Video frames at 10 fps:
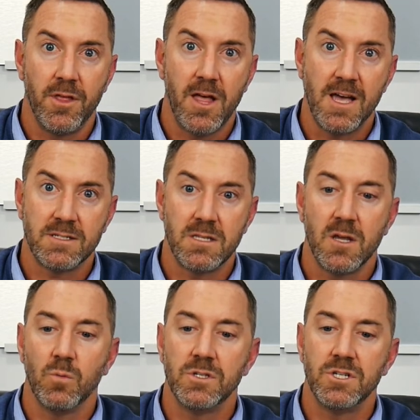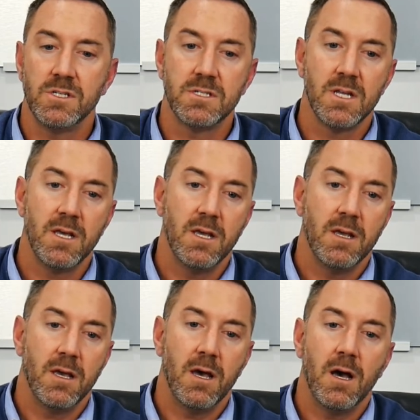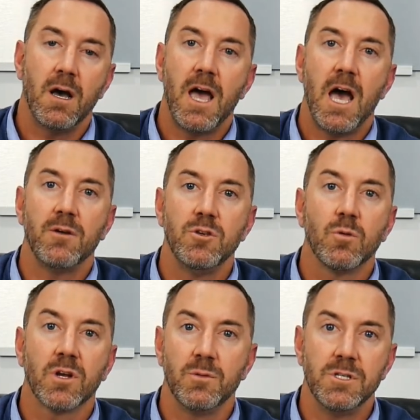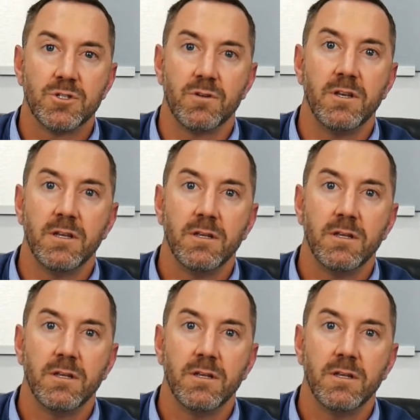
last thing, which is how you are going to be treated.